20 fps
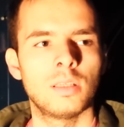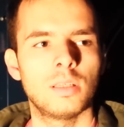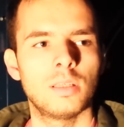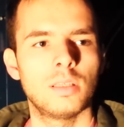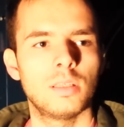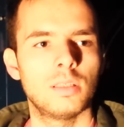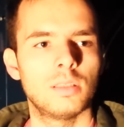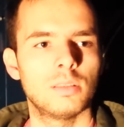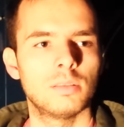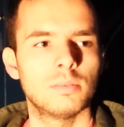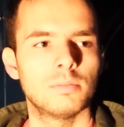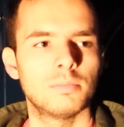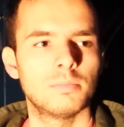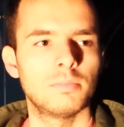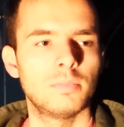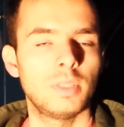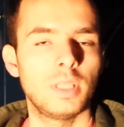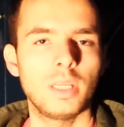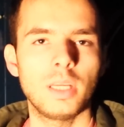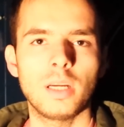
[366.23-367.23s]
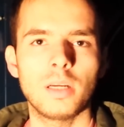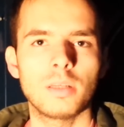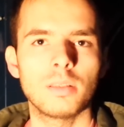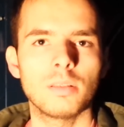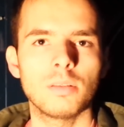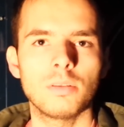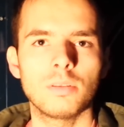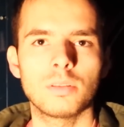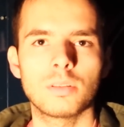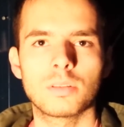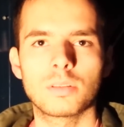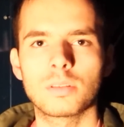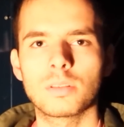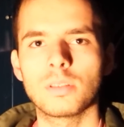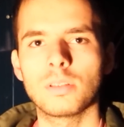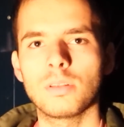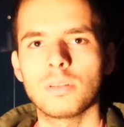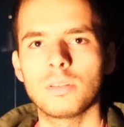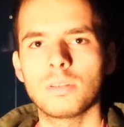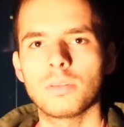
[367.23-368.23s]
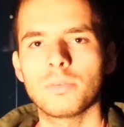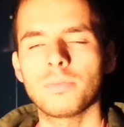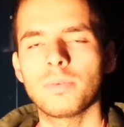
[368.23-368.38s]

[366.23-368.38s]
There are a lot